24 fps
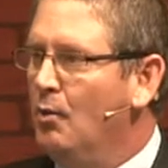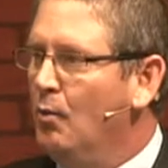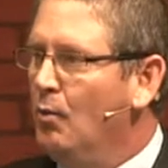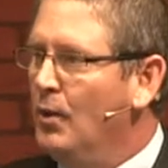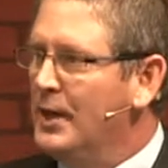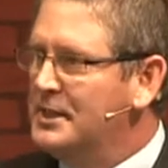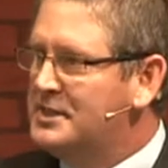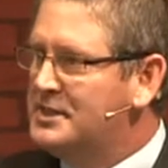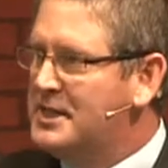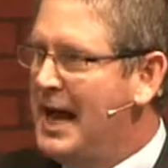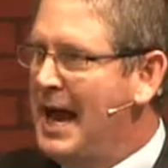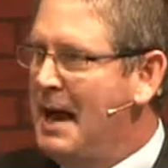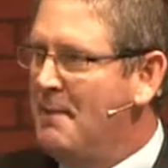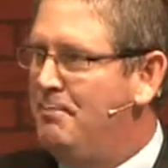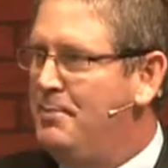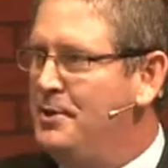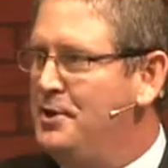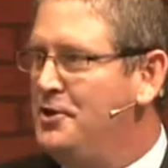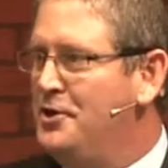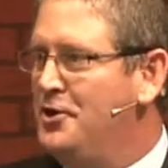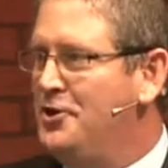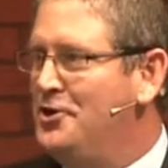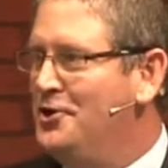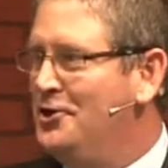What has
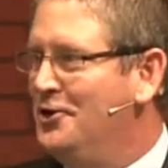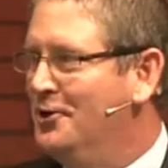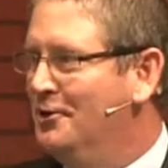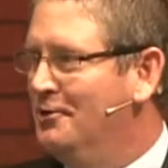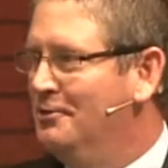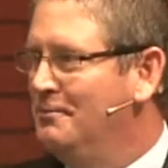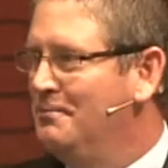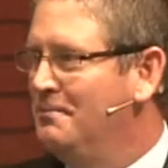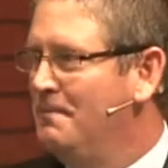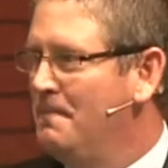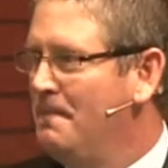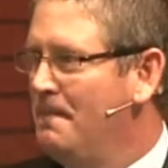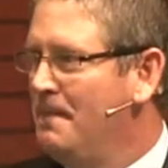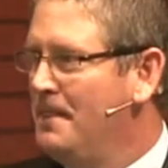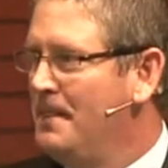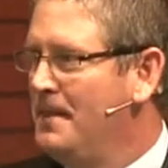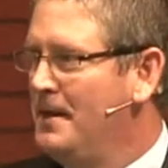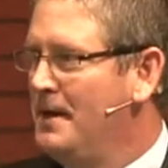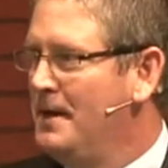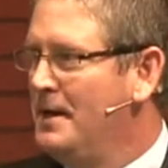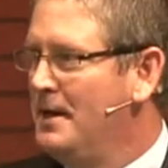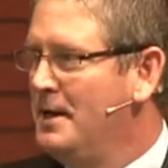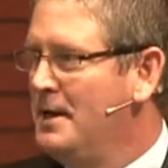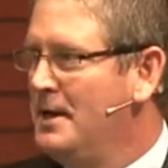happened to you
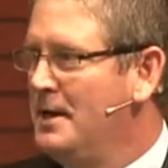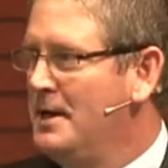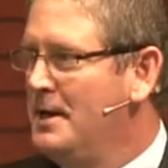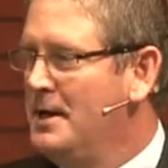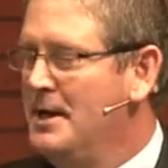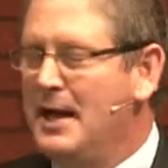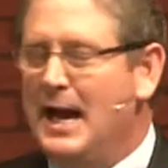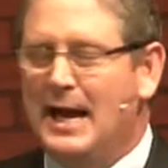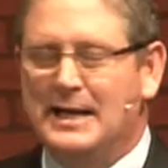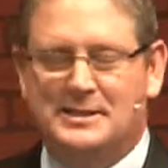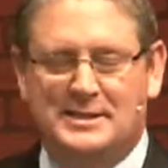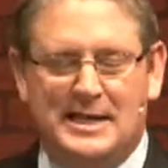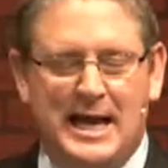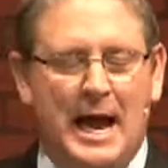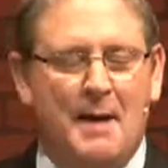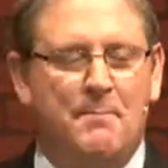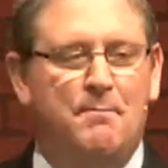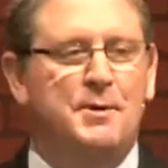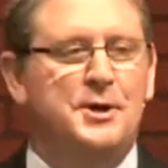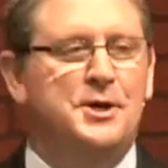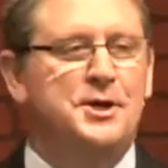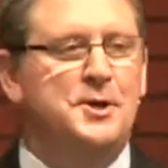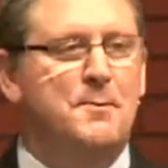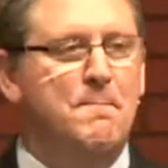has
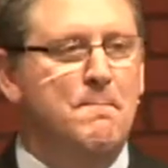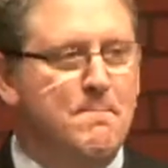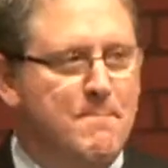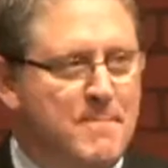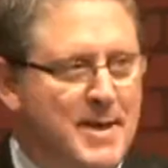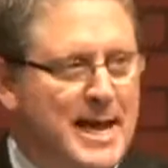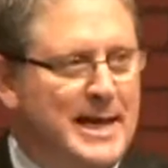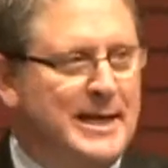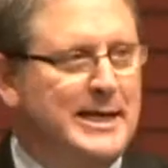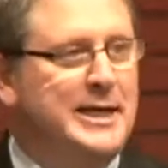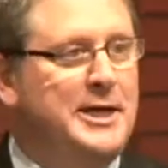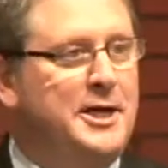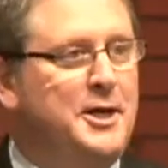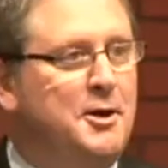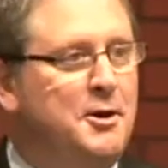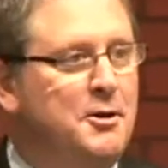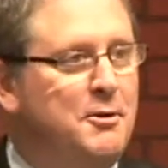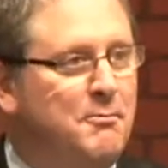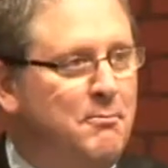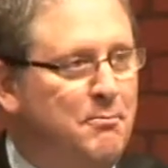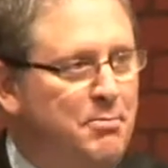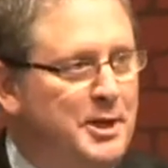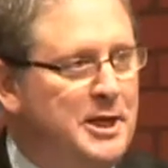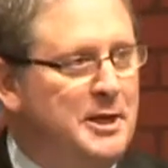happened to many
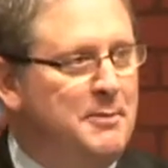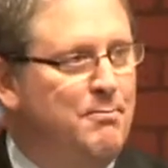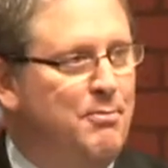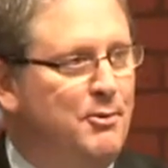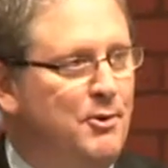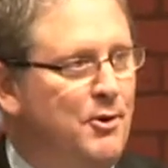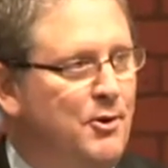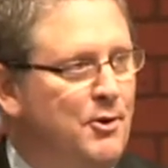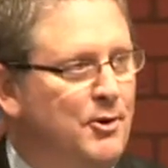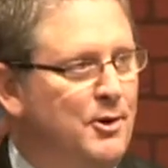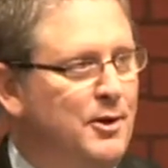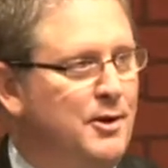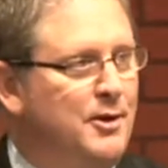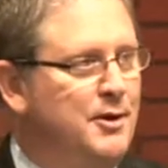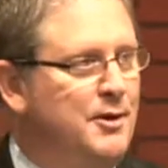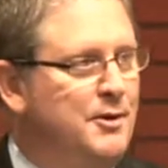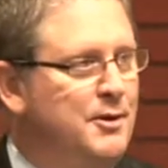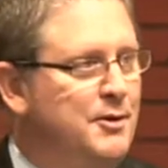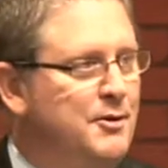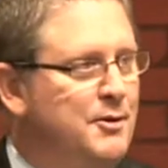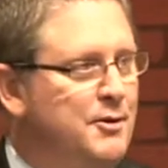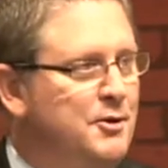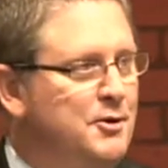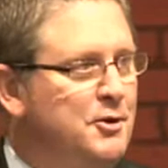people
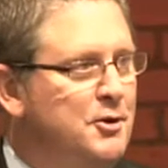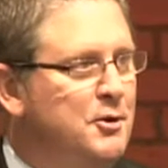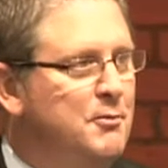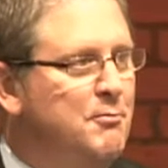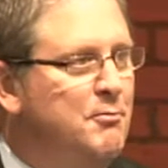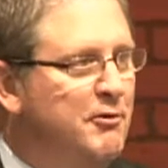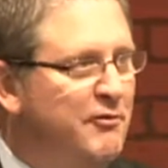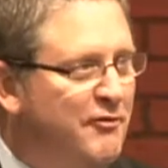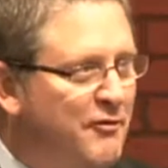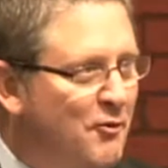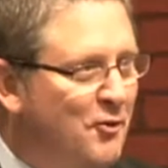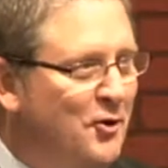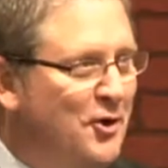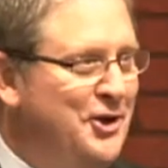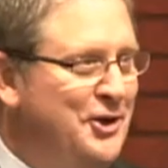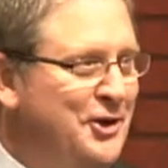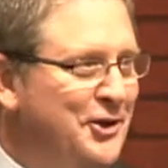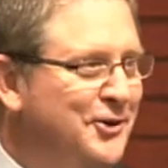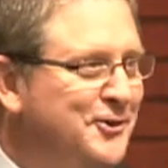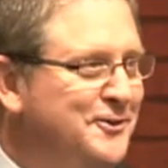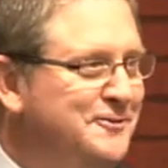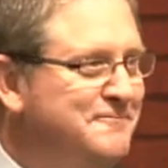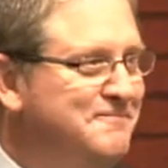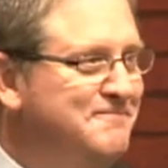before
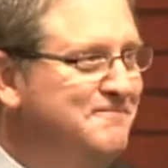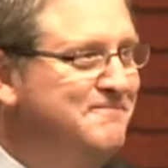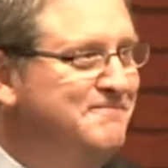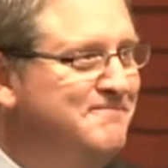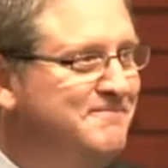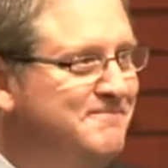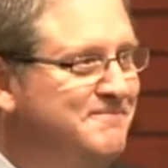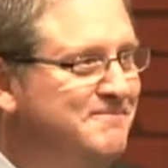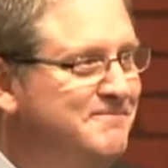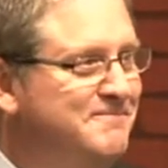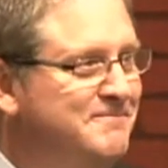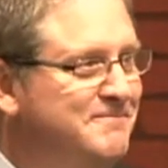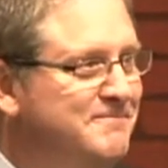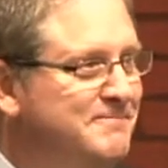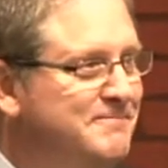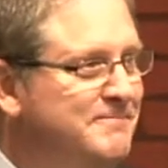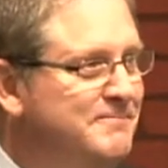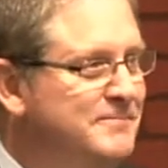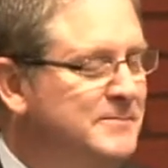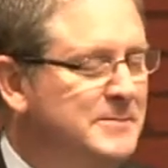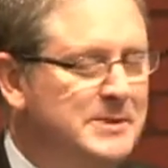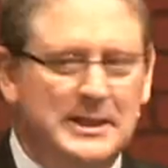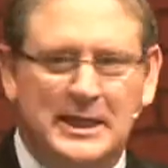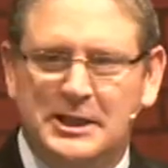you.
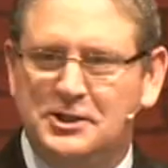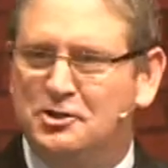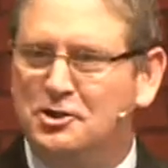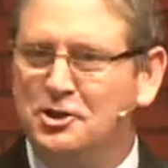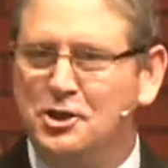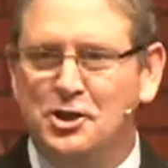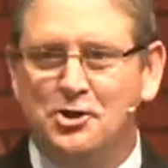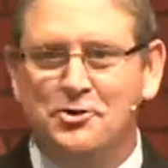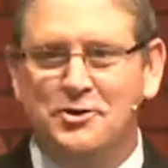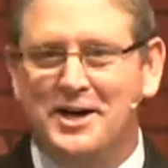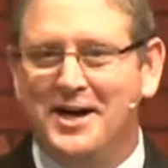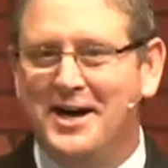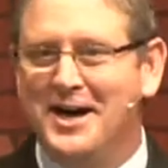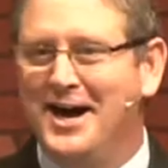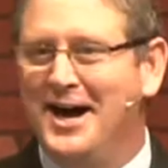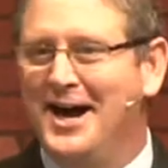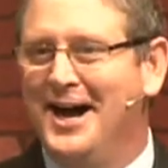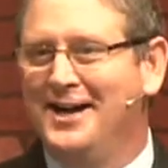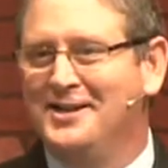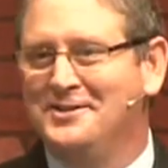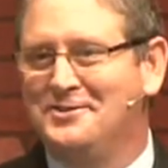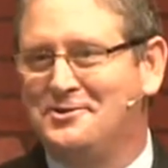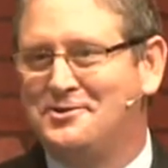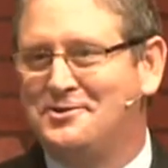It's new to
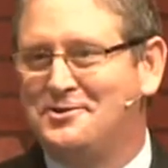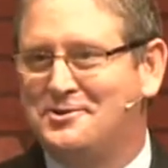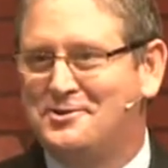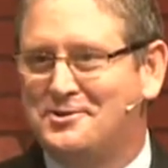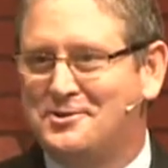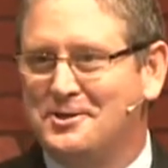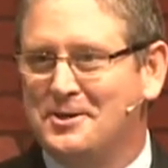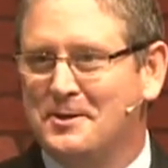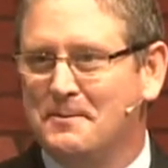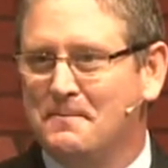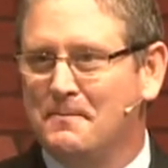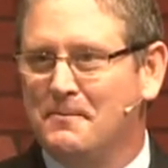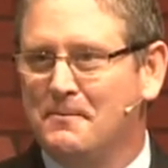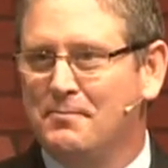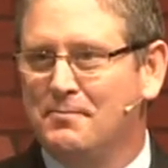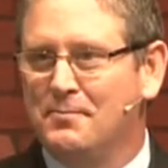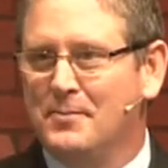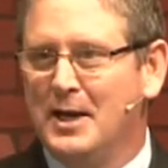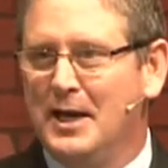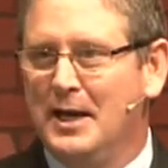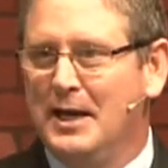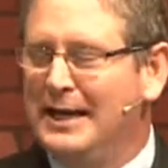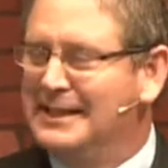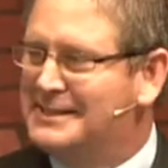us.
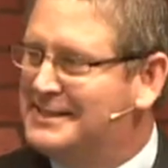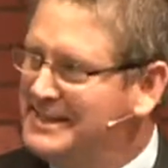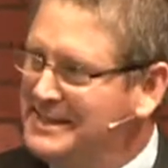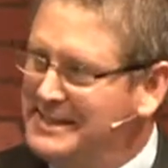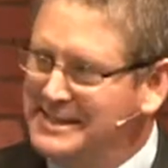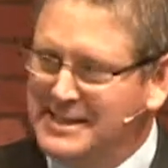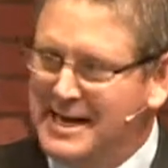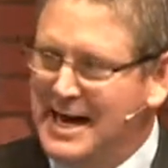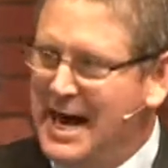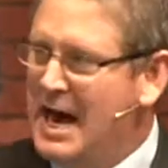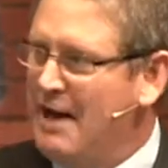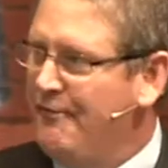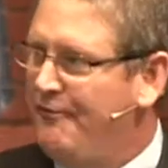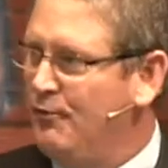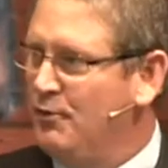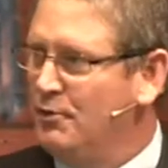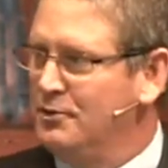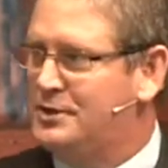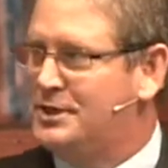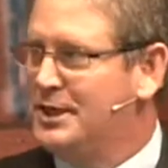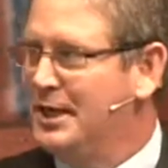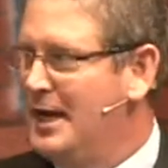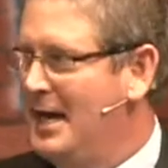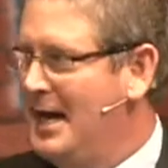It's
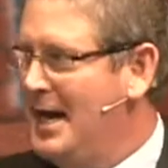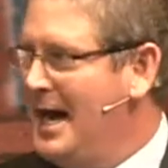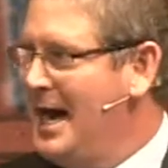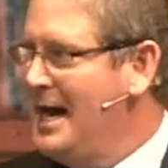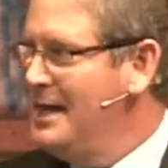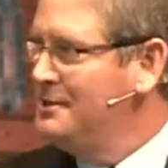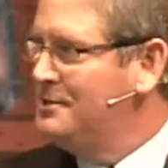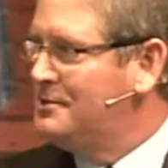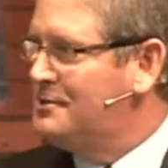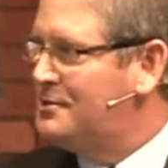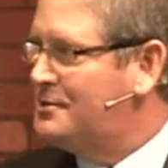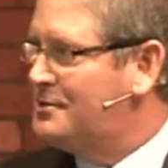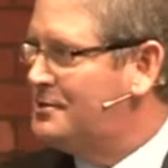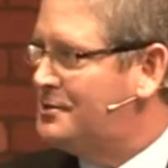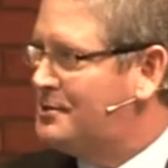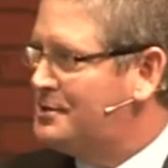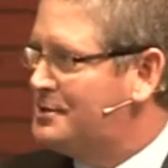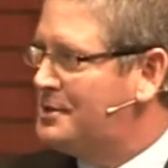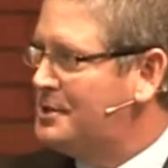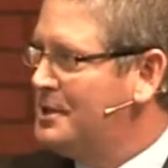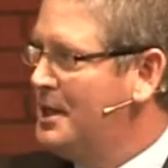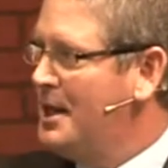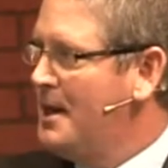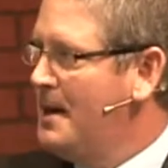novel to
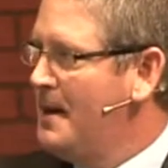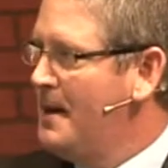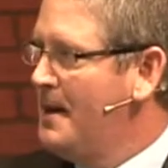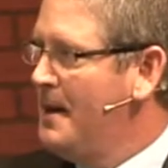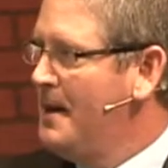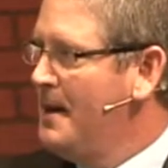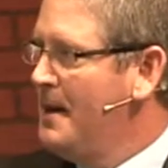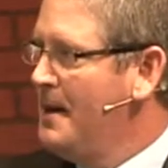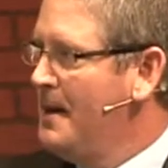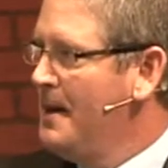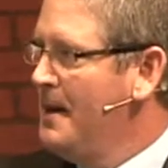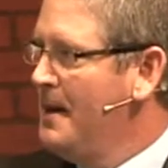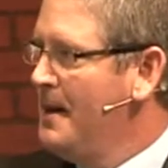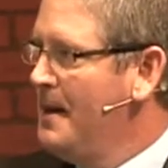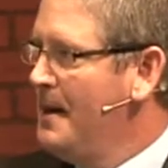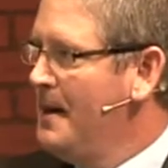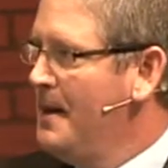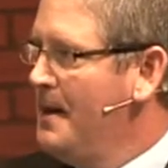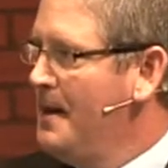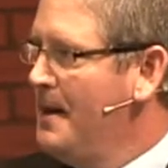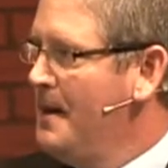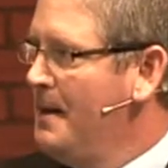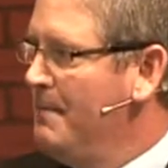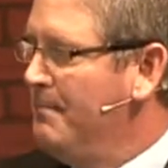us,
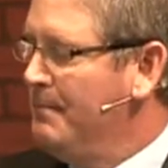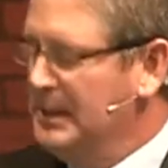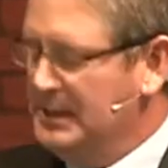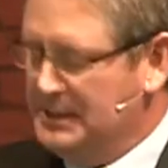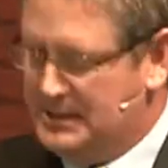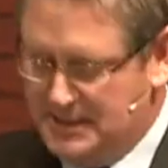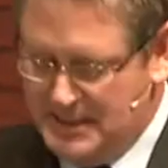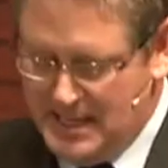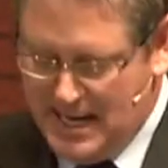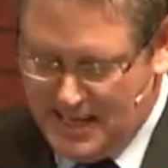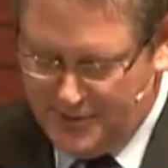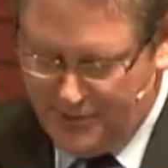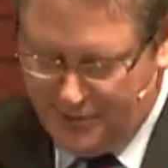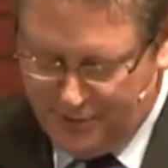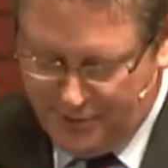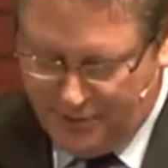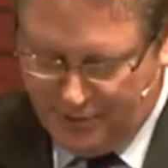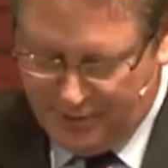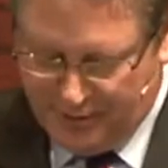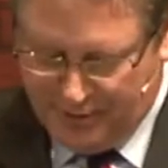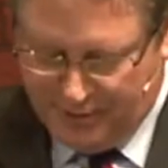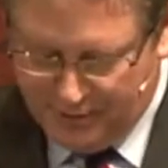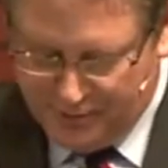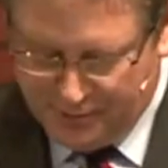but it's not
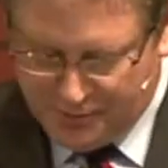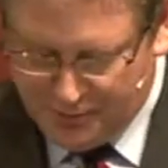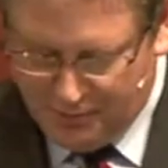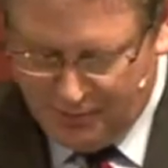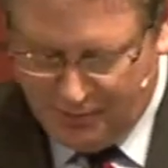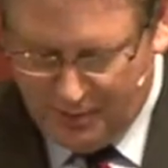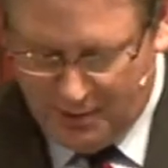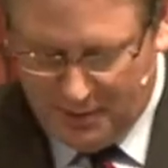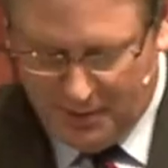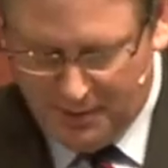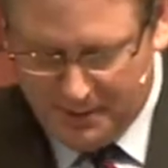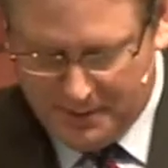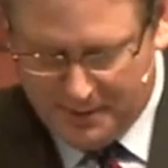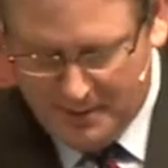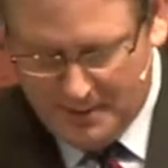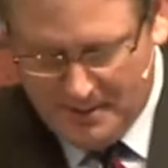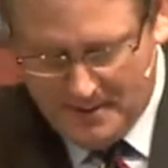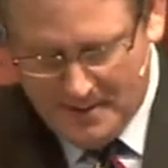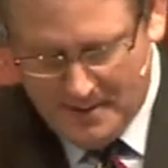new to this world.